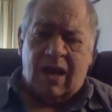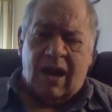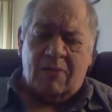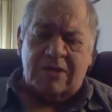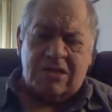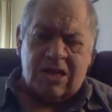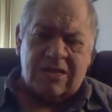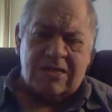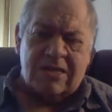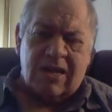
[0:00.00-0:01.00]
I was
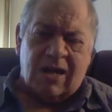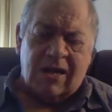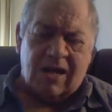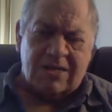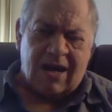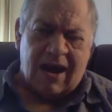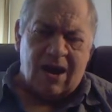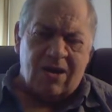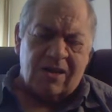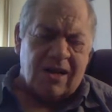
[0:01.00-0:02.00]
just a little
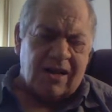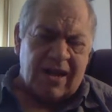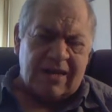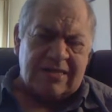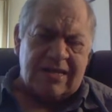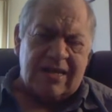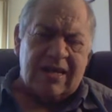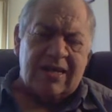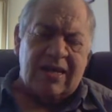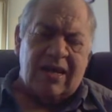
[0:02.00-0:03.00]
tired and a little lazy.
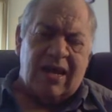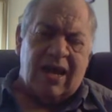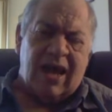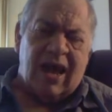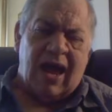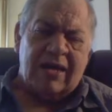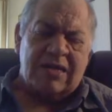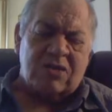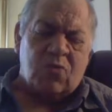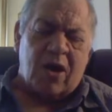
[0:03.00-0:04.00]
I
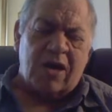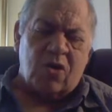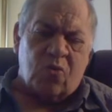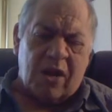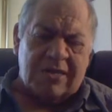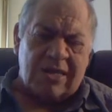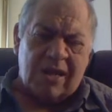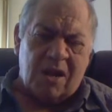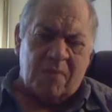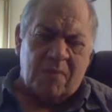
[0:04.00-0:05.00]
just wanted to rest a
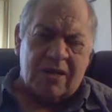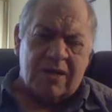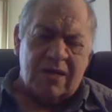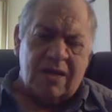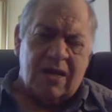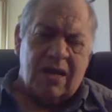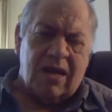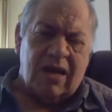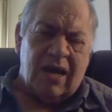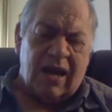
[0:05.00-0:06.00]
little bit,
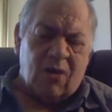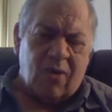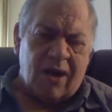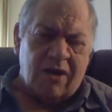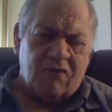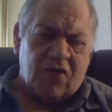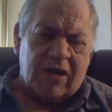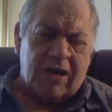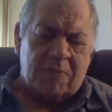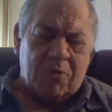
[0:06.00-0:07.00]
and I wanted to
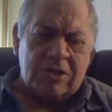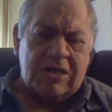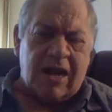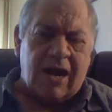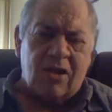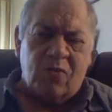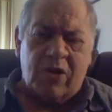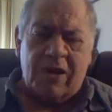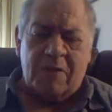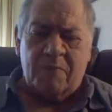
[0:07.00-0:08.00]
forget it, push it out of the way.